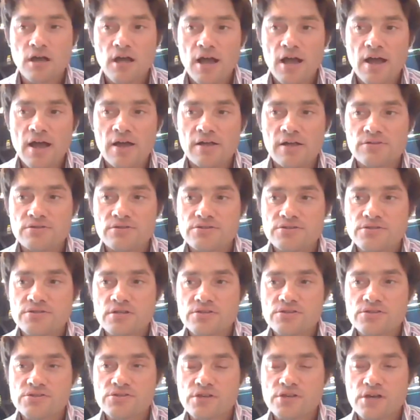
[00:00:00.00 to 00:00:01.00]
And
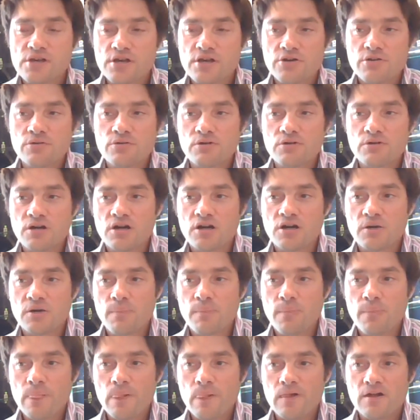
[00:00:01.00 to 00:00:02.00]

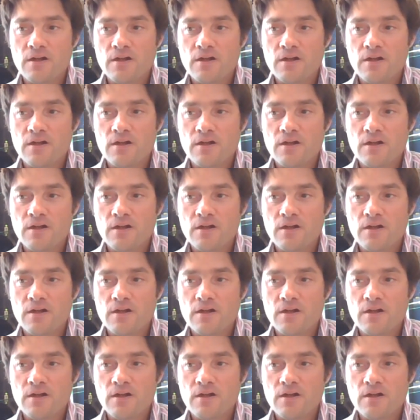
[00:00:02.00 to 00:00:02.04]
so